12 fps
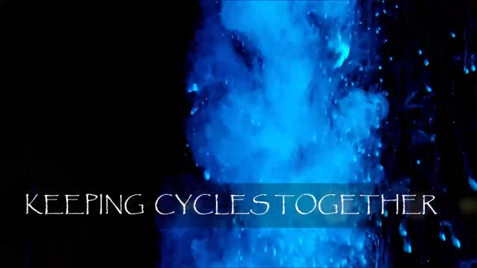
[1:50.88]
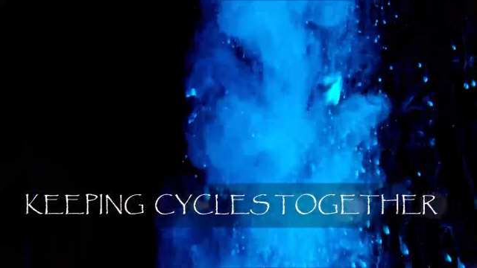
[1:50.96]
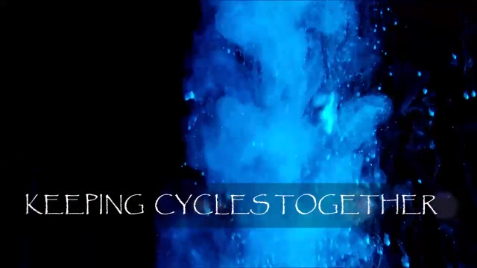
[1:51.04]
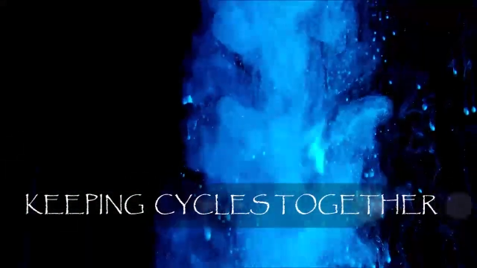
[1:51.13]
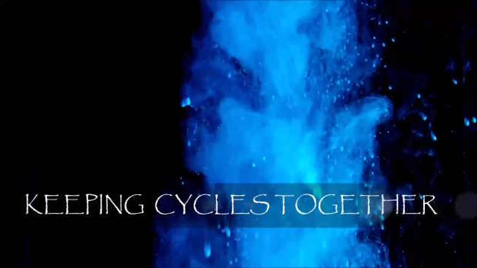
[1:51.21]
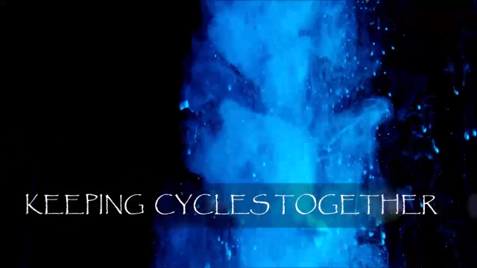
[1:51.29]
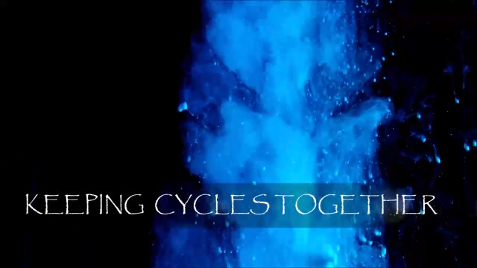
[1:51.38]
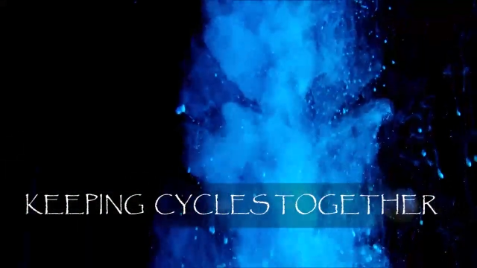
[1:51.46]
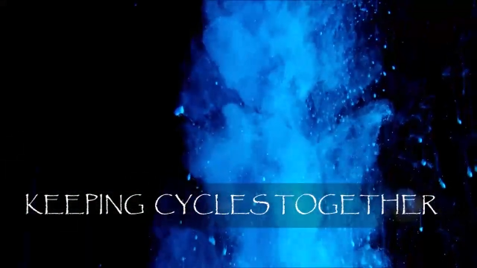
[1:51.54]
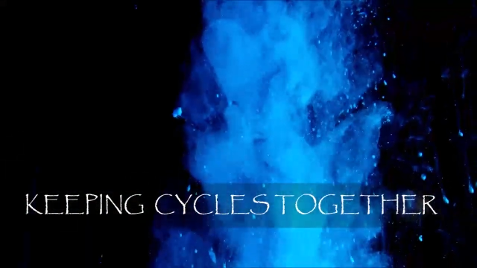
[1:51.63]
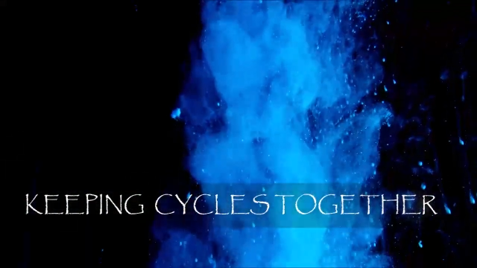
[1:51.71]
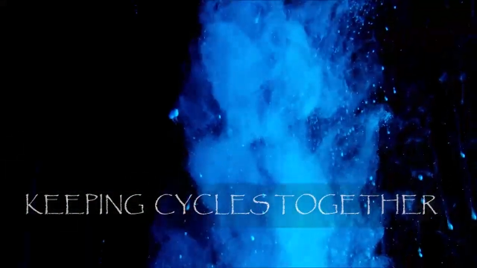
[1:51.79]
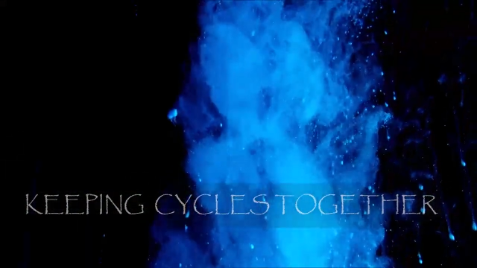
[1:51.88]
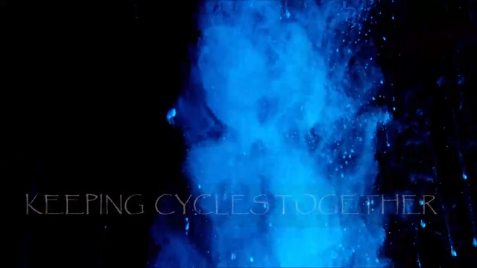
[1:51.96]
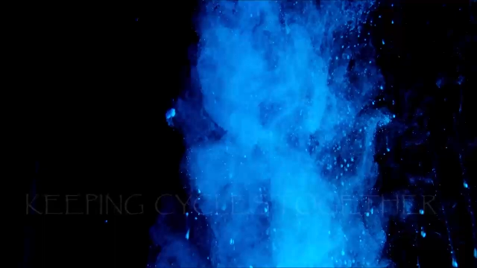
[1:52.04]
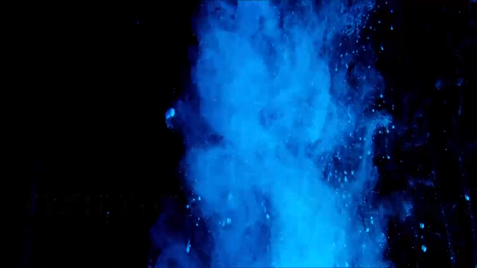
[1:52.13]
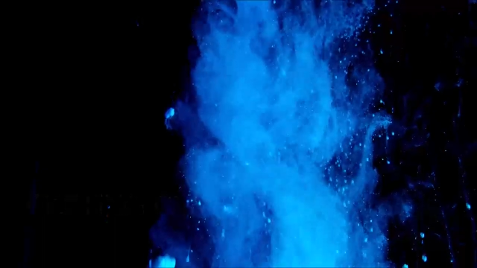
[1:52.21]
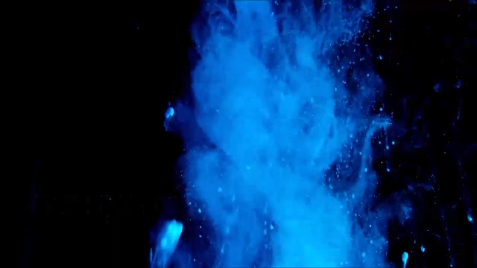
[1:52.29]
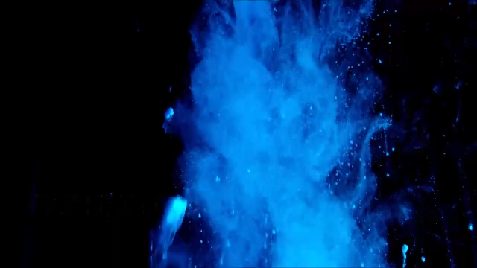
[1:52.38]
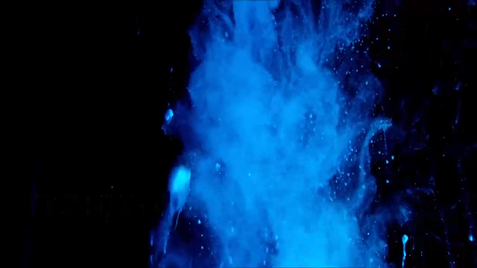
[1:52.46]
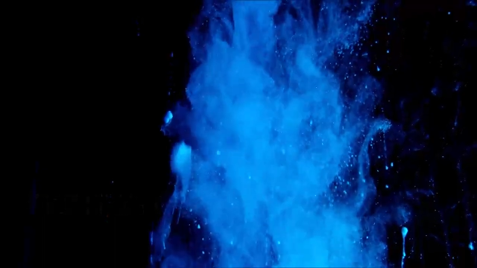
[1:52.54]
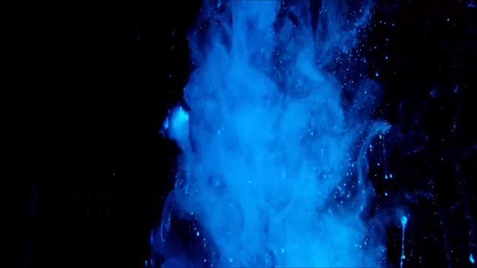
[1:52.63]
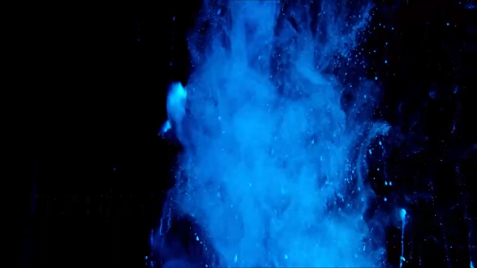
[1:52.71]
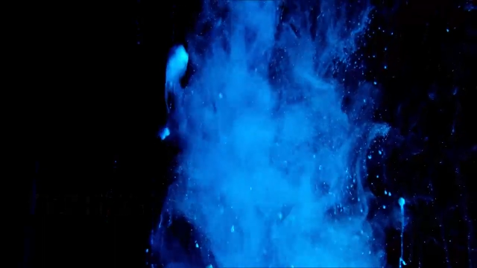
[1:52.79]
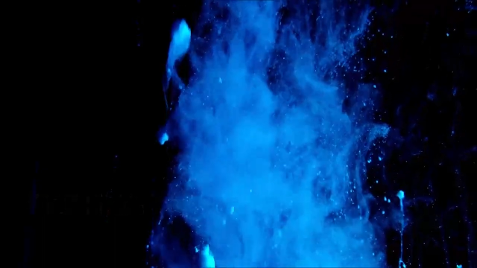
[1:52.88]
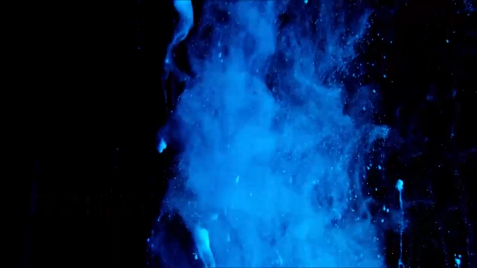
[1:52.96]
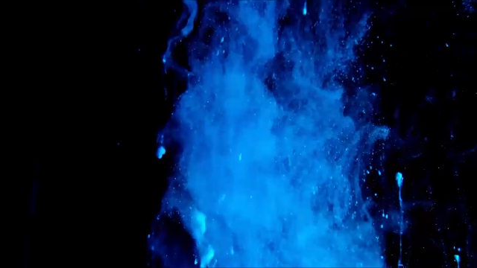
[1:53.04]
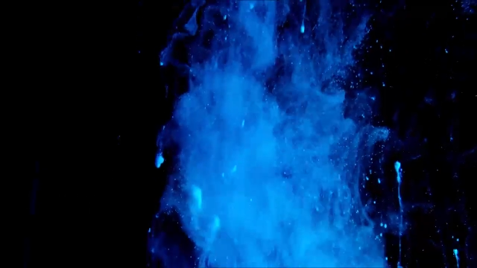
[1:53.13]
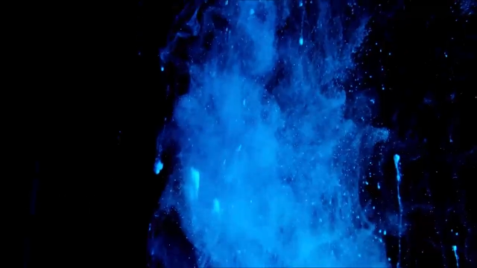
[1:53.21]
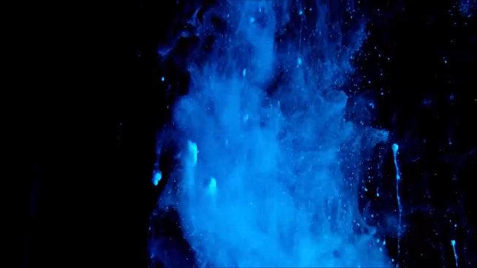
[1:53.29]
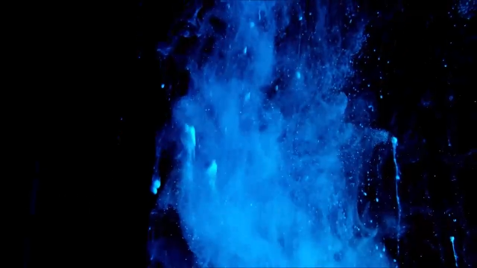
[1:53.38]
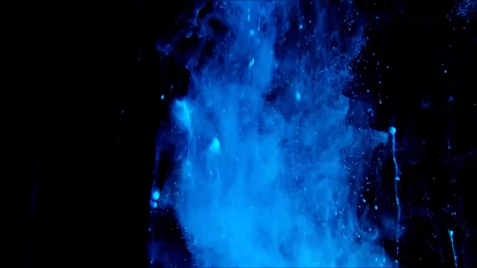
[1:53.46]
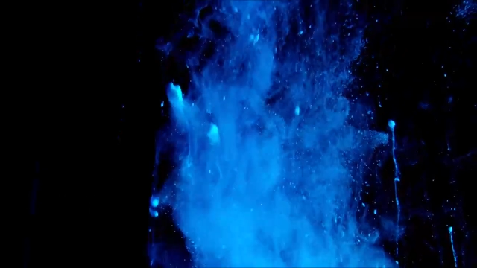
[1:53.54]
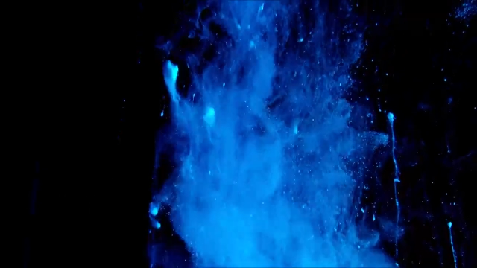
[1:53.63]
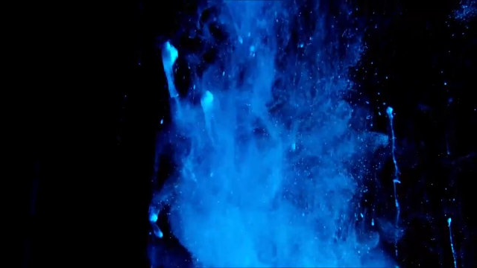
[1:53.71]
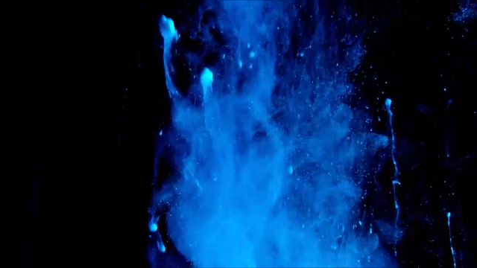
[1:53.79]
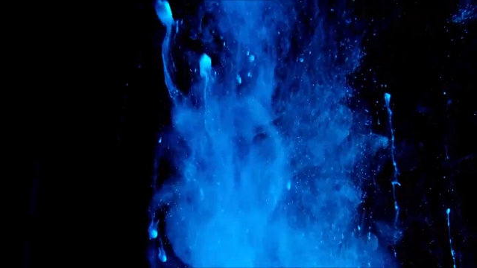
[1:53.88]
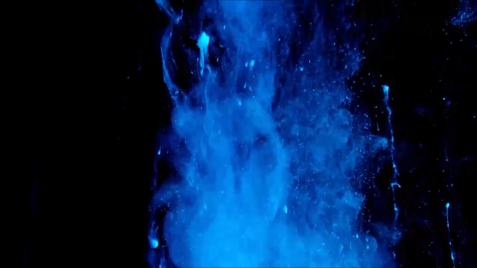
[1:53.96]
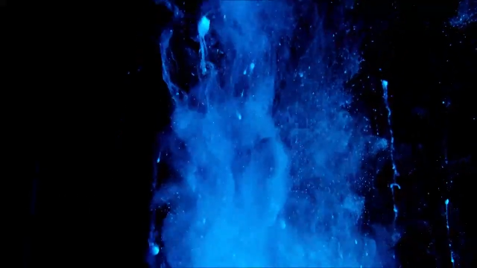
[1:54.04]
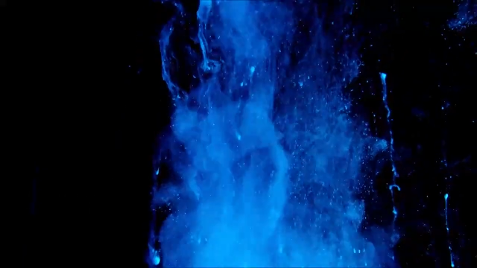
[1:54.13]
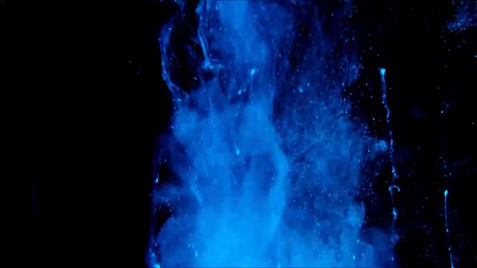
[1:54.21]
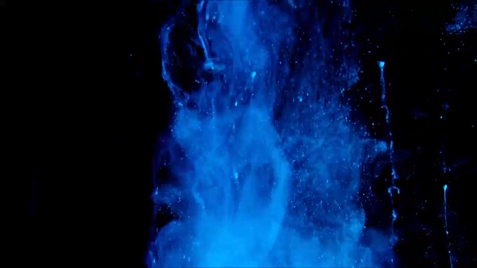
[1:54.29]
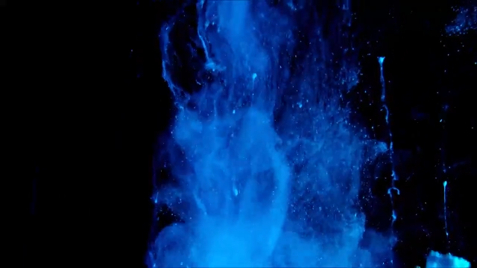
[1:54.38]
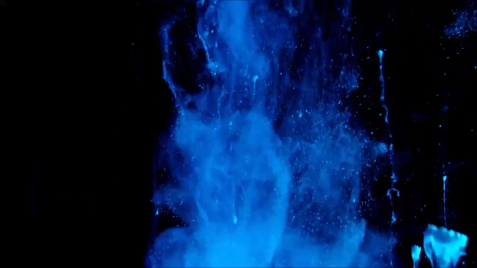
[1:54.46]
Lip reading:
(no speaker visible)